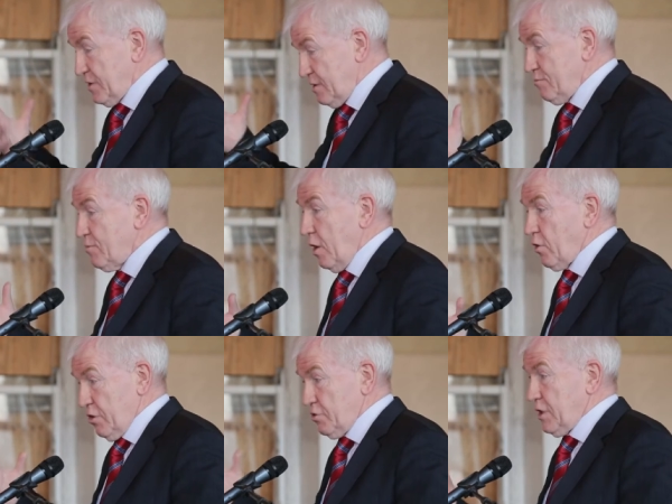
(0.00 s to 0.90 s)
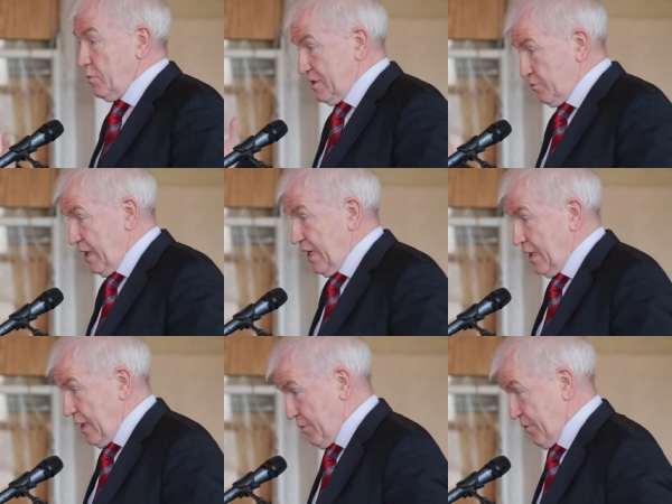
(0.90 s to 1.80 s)
practicing all over the world
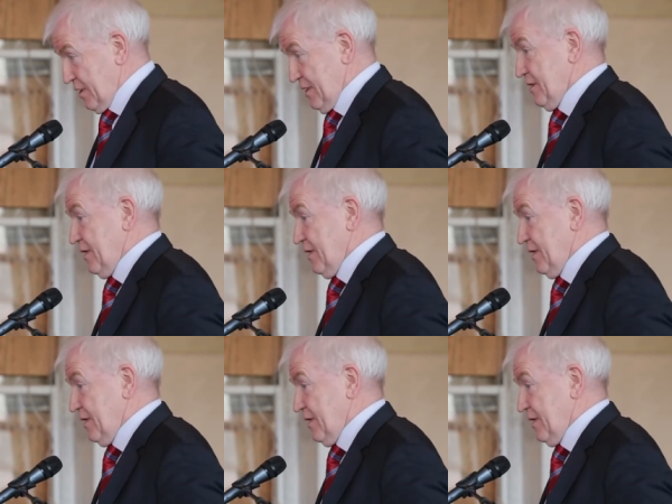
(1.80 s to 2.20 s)
at this time.